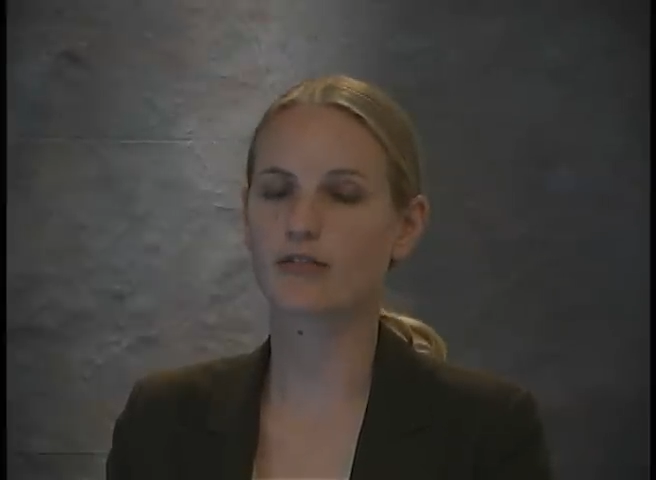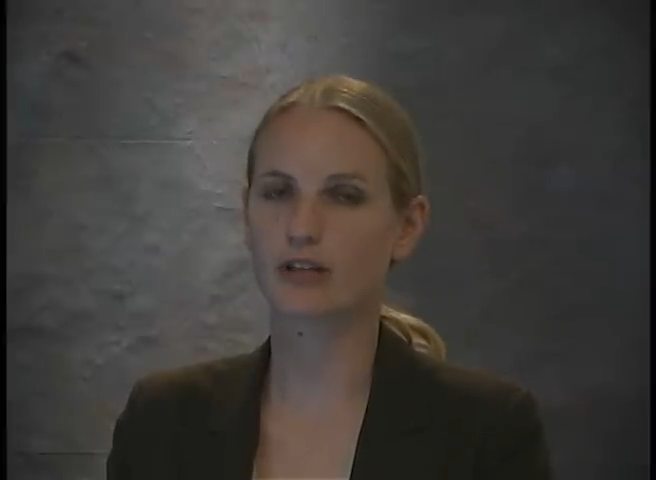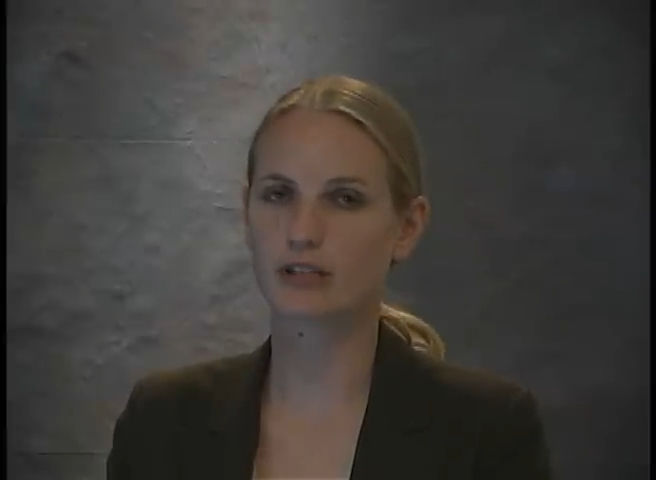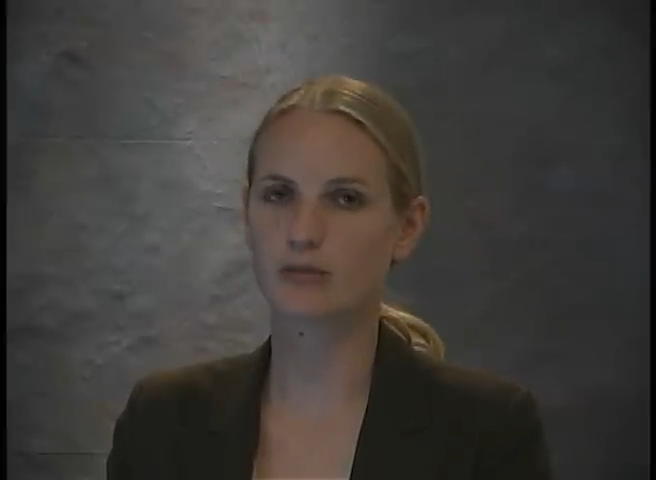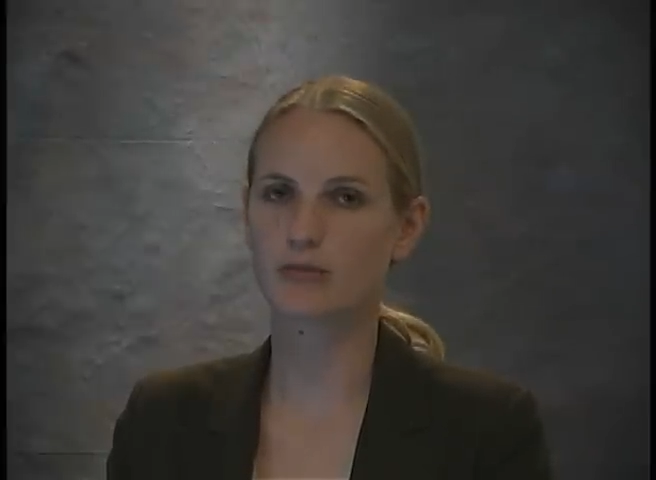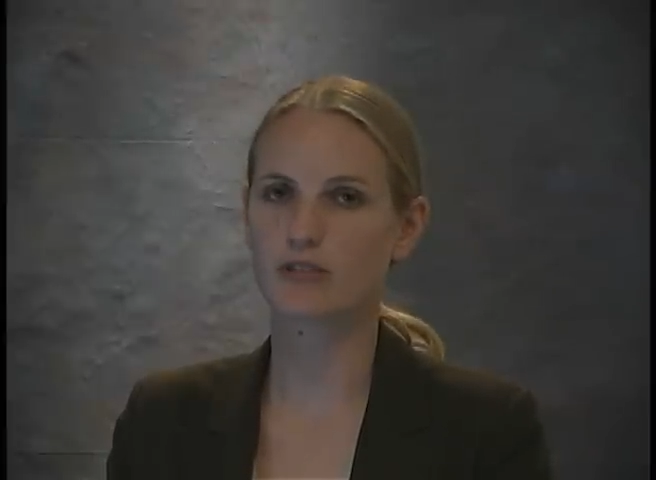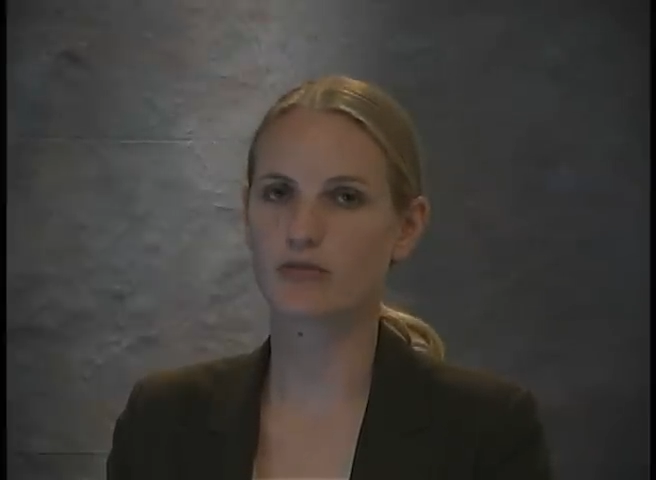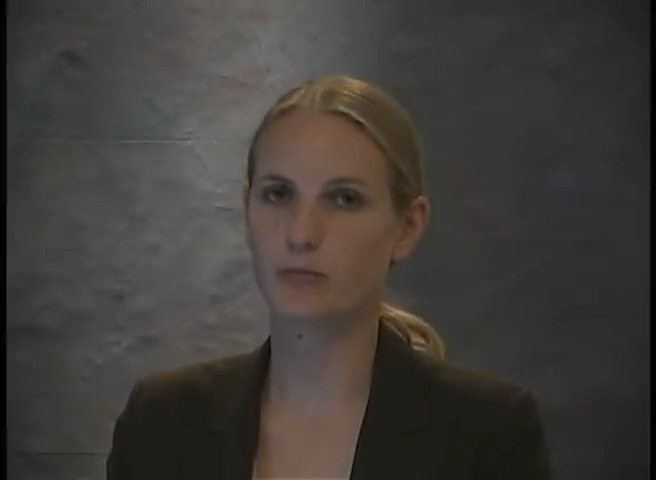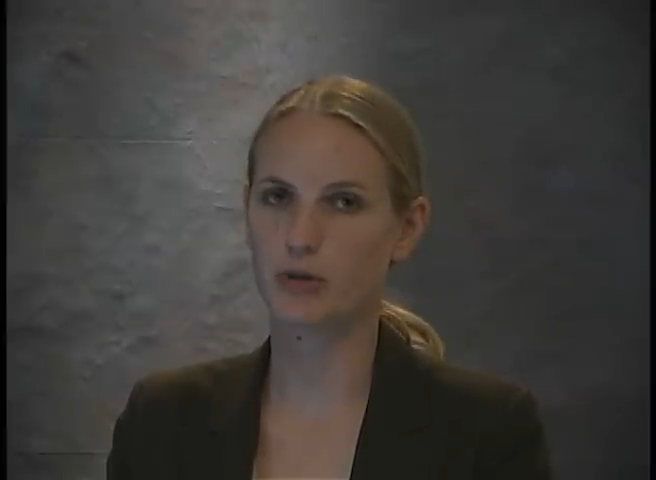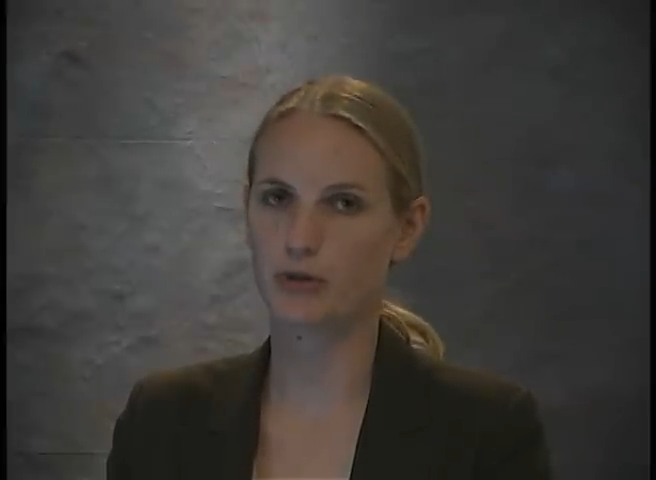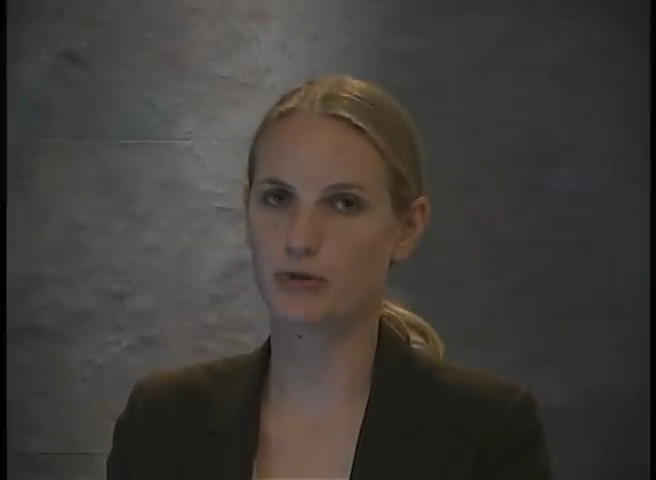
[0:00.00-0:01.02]
victims of
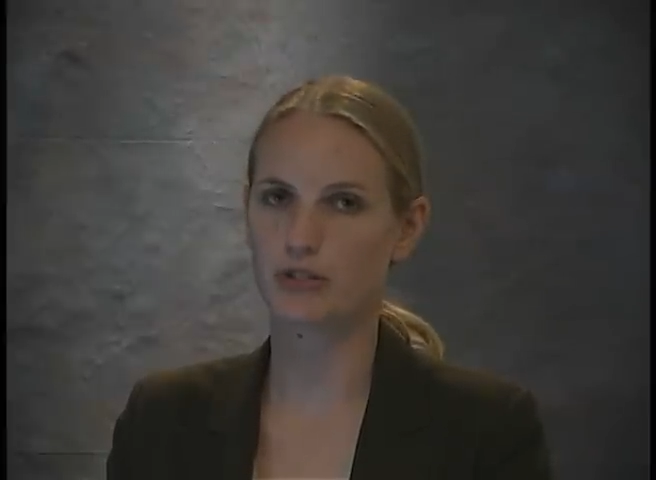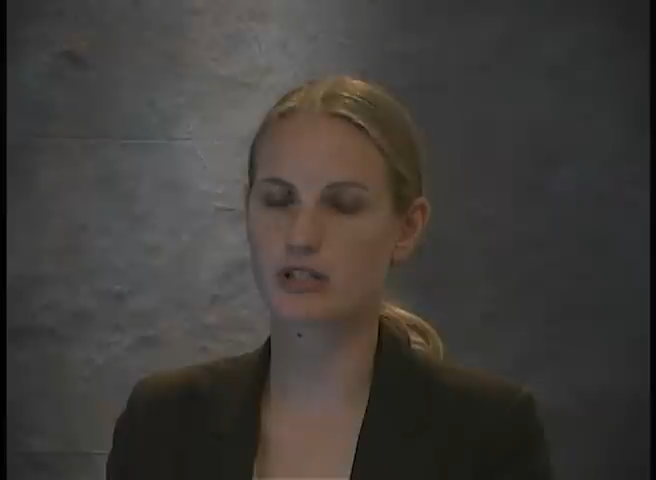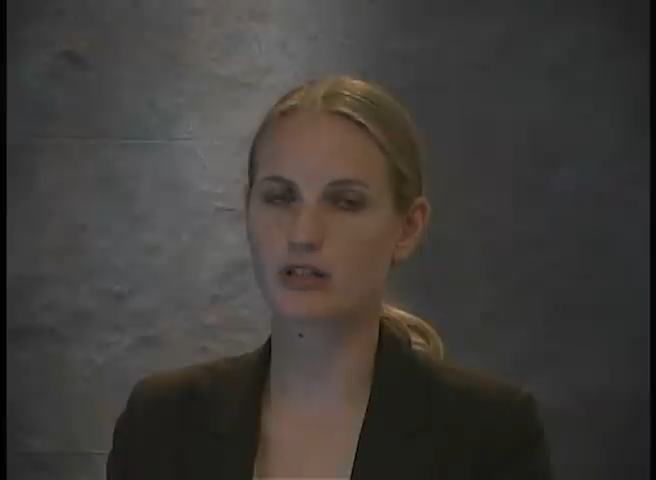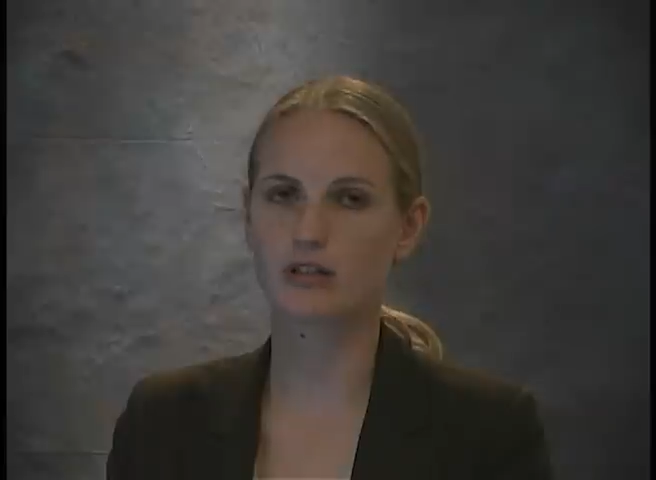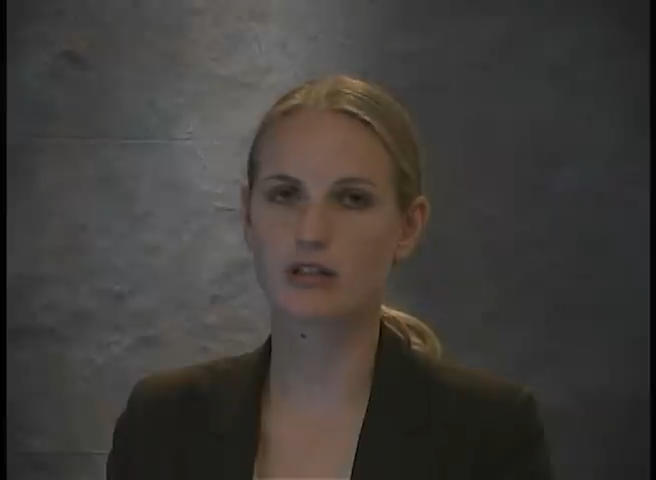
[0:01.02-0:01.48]
abuse,